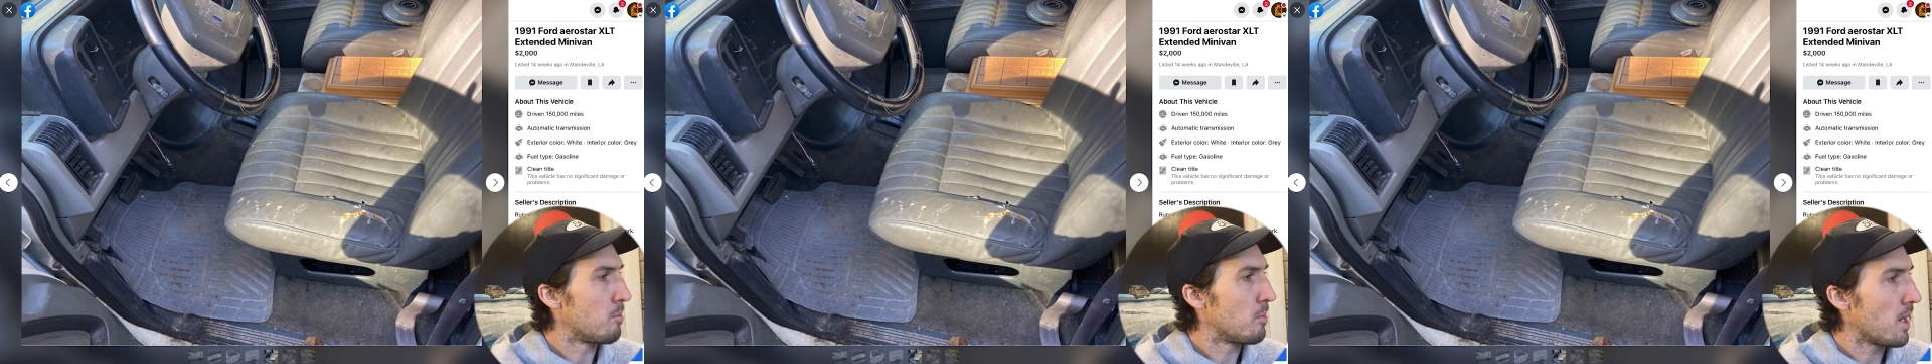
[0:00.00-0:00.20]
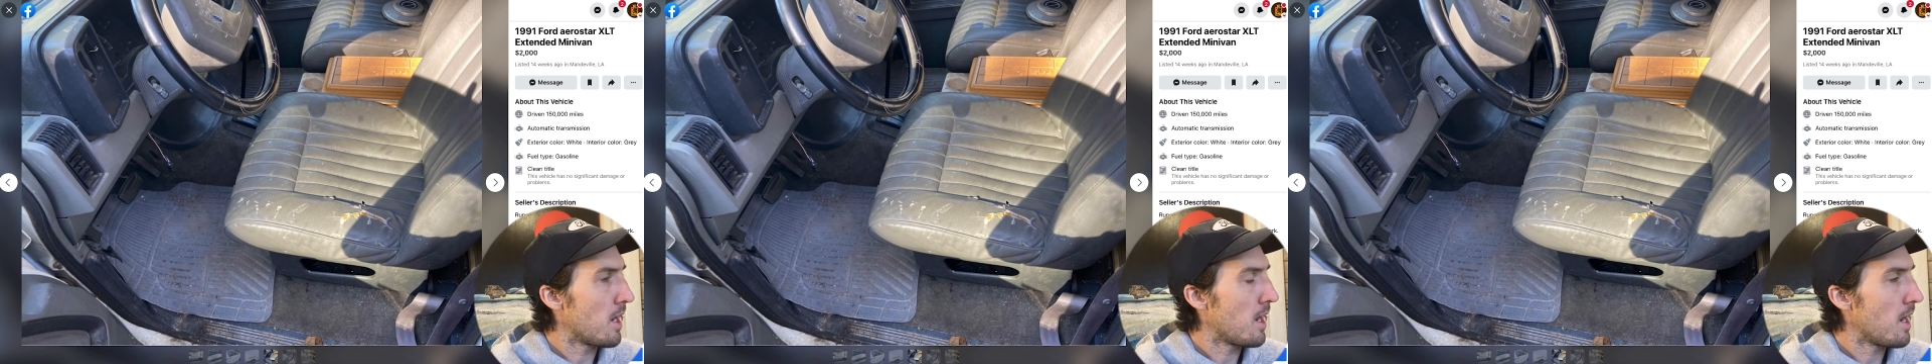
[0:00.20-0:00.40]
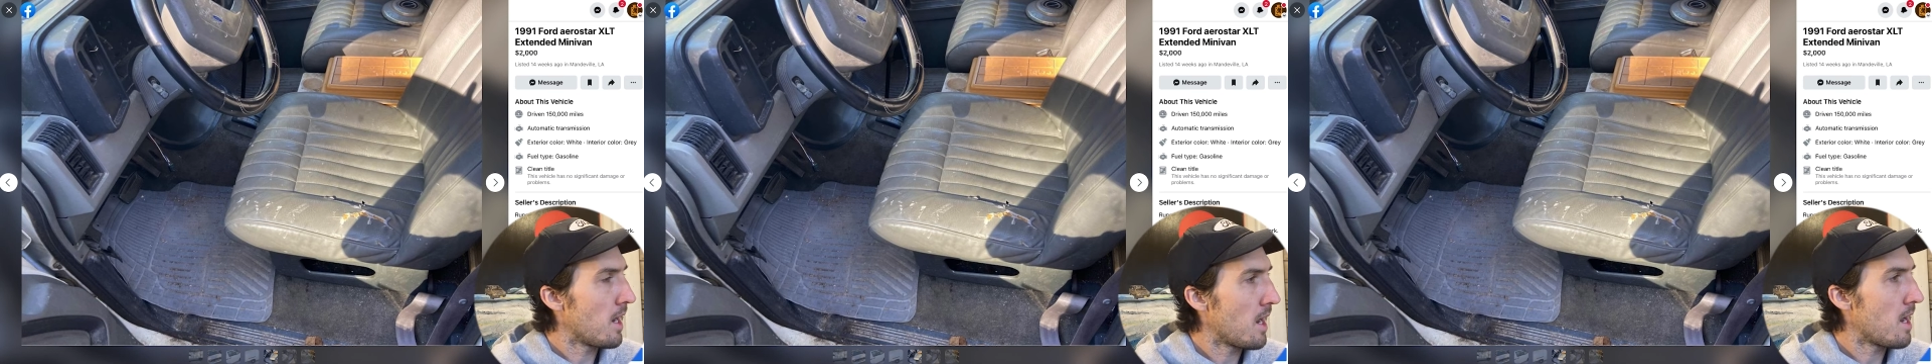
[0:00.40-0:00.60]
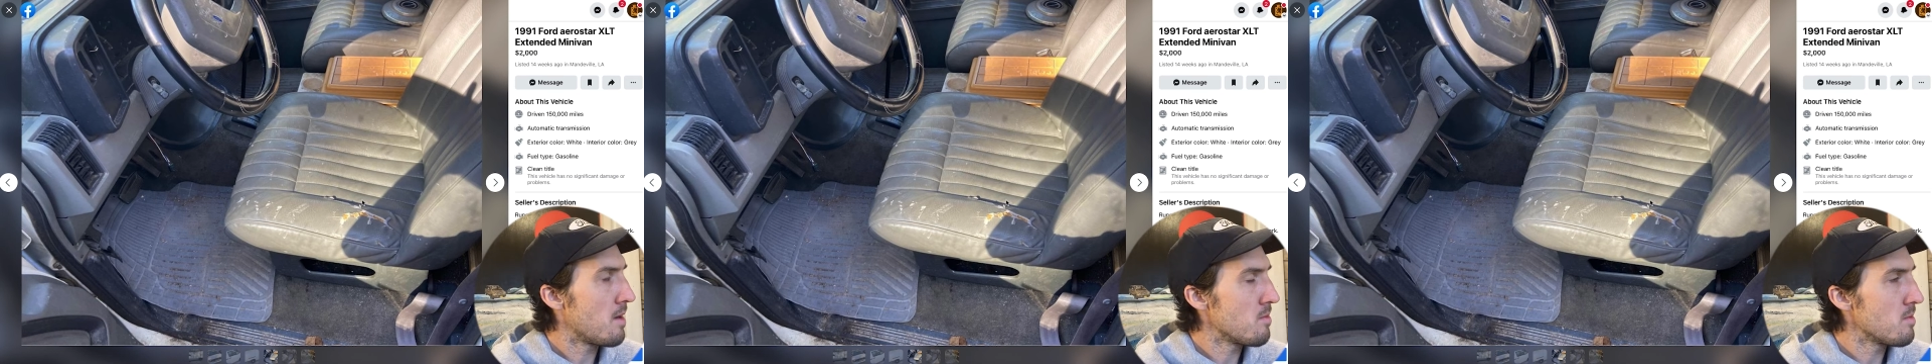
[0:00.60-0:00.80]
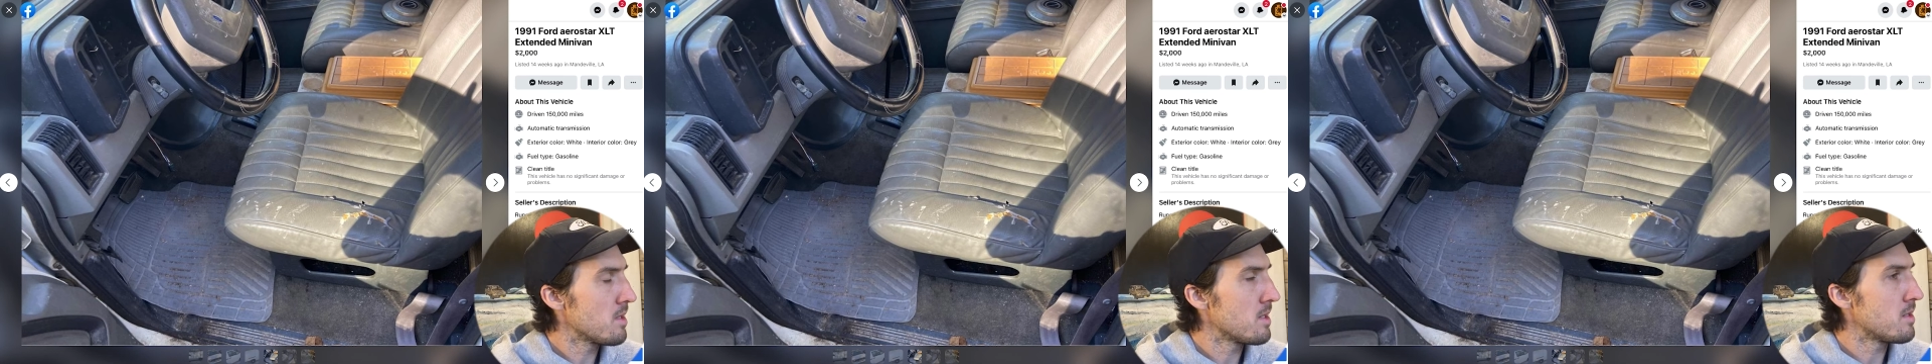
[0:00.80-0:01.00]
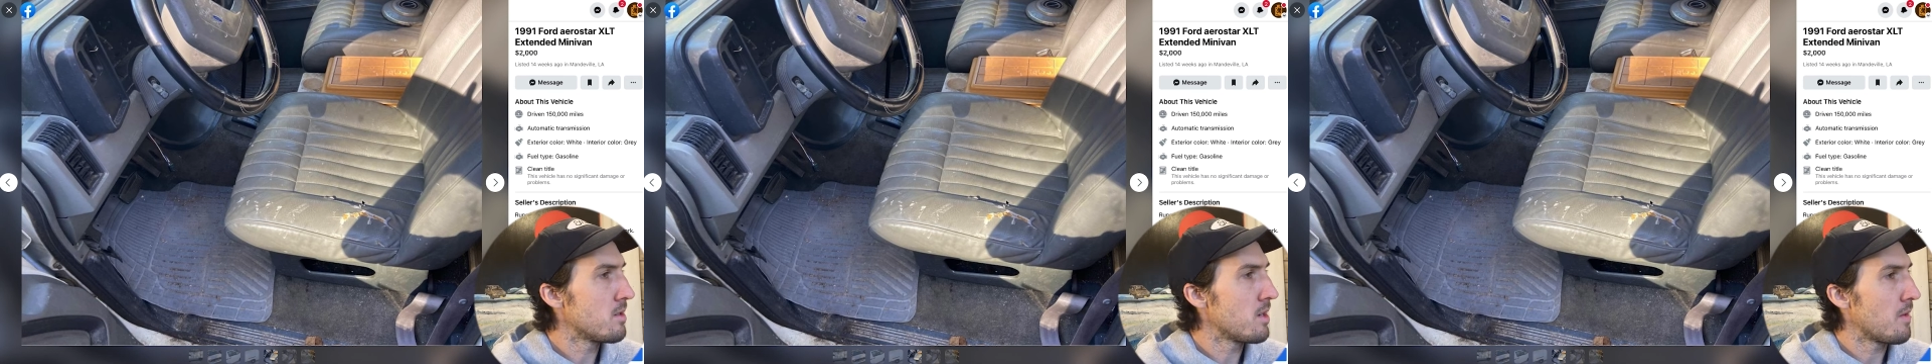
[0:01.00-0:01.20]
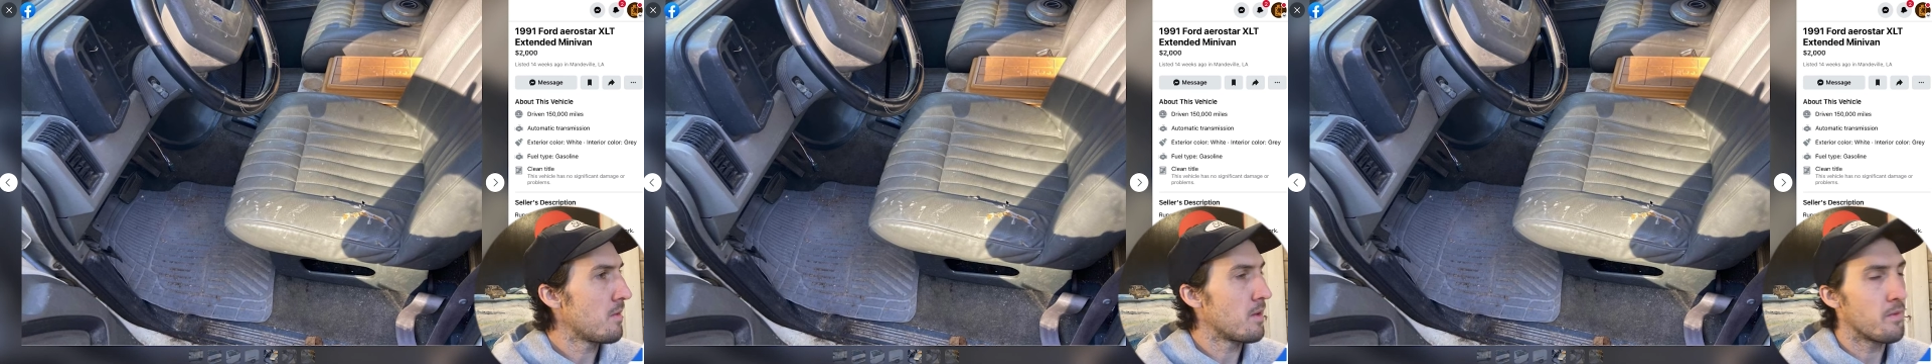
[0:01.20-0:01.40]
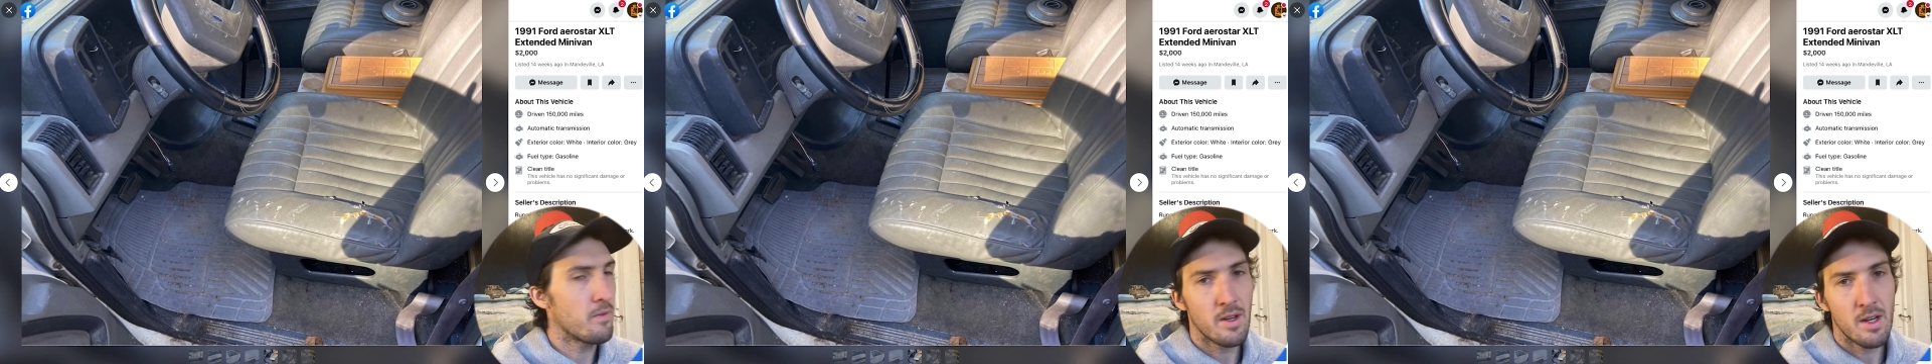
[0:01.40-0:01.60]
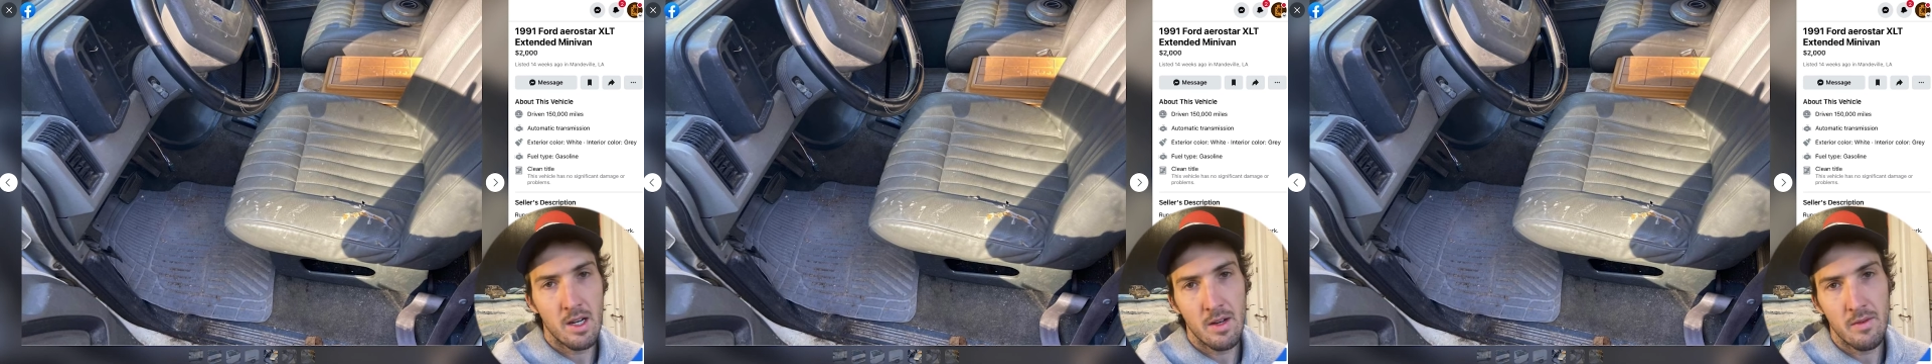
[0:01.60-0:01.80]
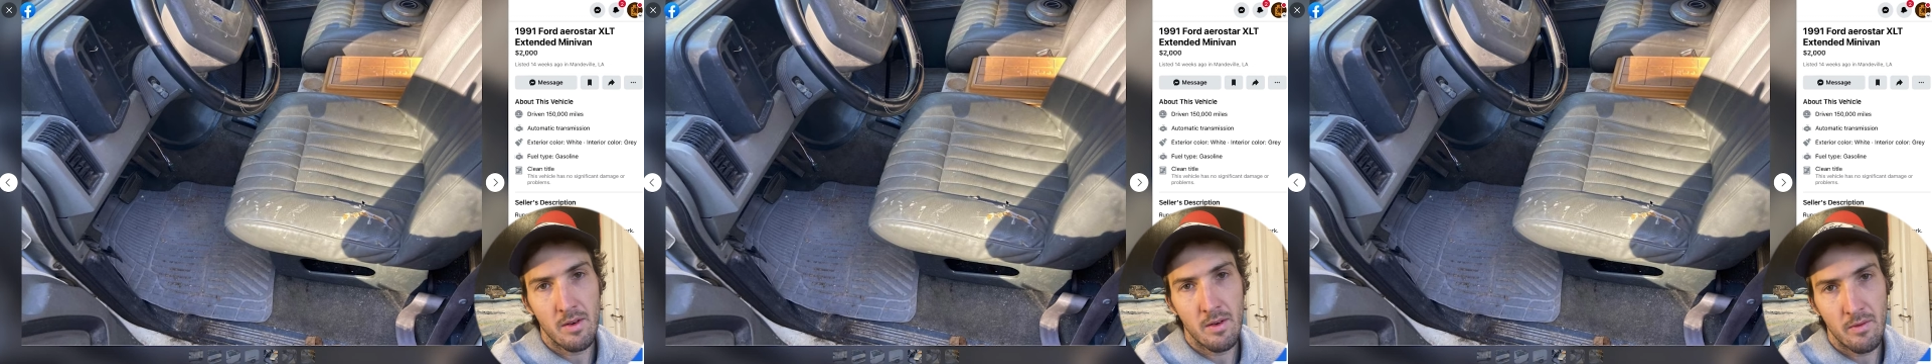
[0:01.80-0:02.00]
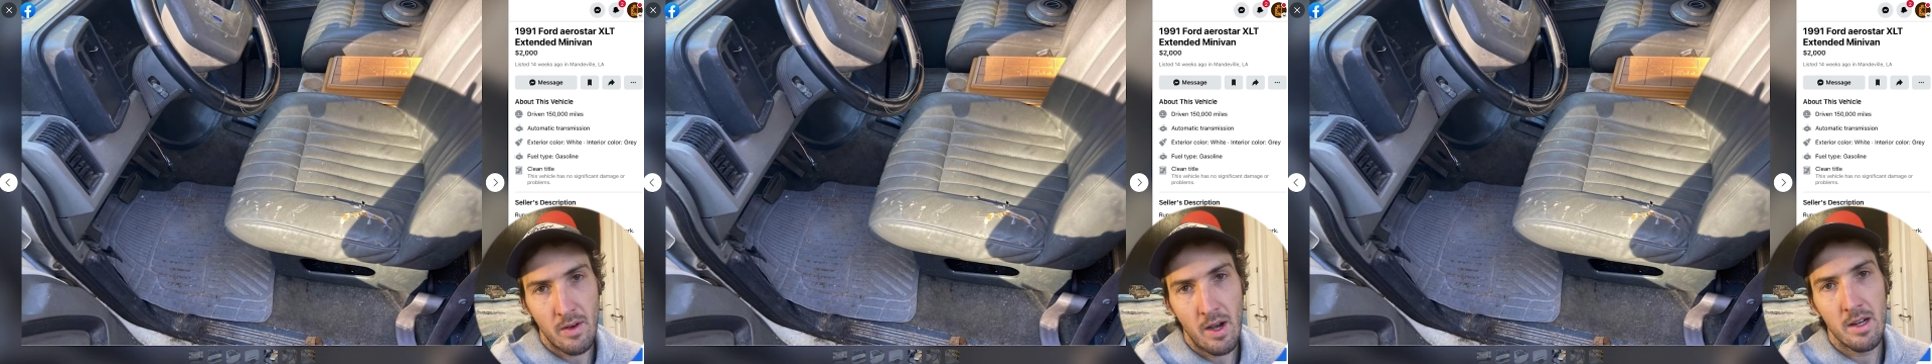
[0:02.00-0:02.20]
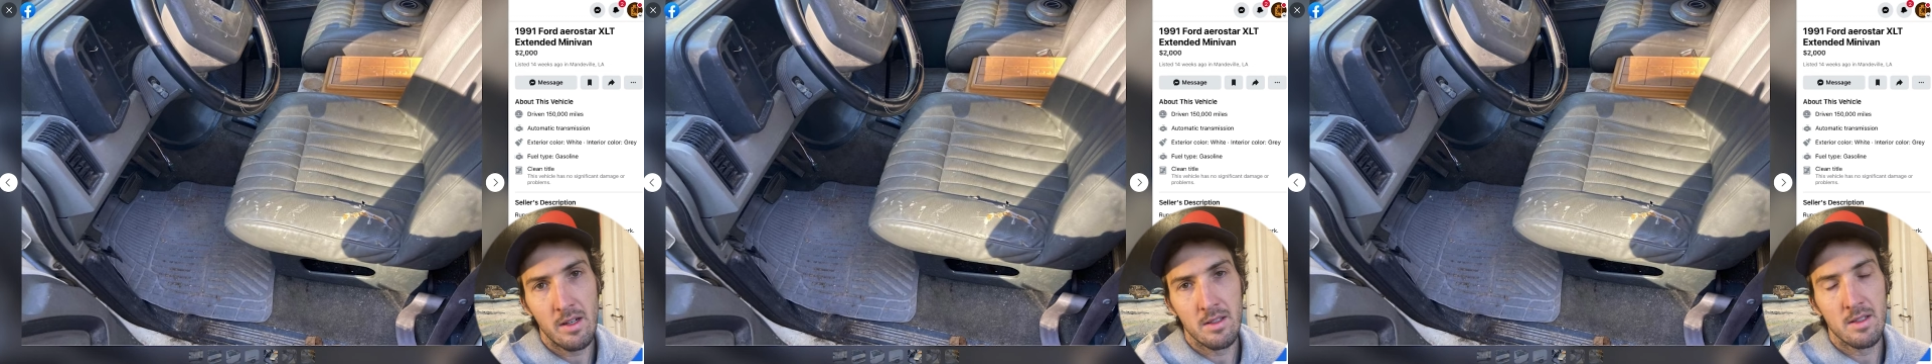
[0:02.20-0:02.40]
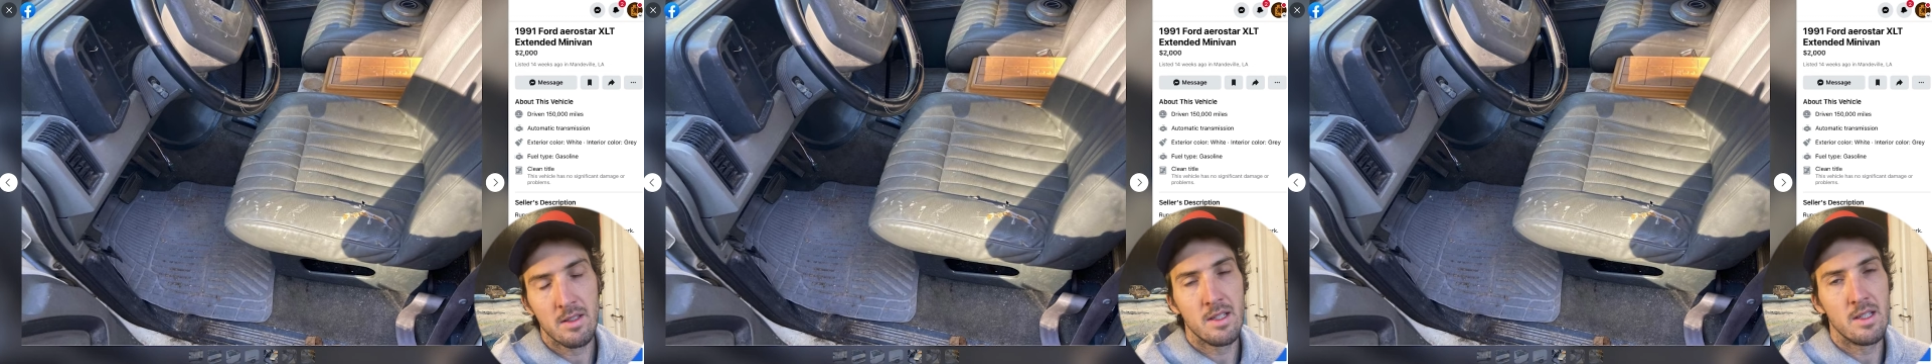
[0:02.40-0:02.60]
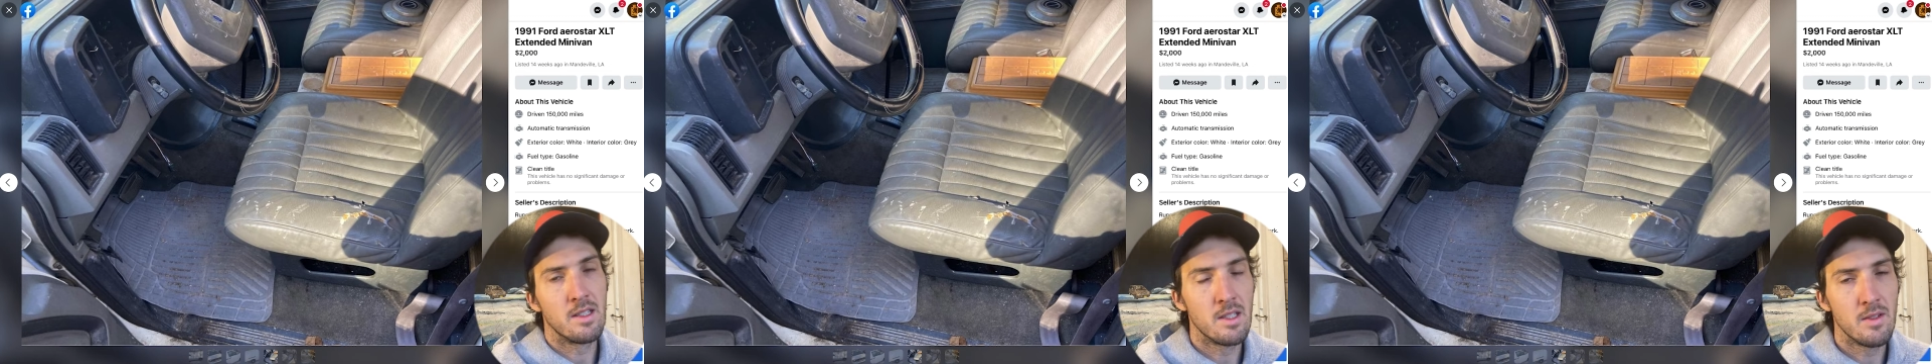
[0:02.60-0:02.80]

but I really do have an affinity for vinyl seats,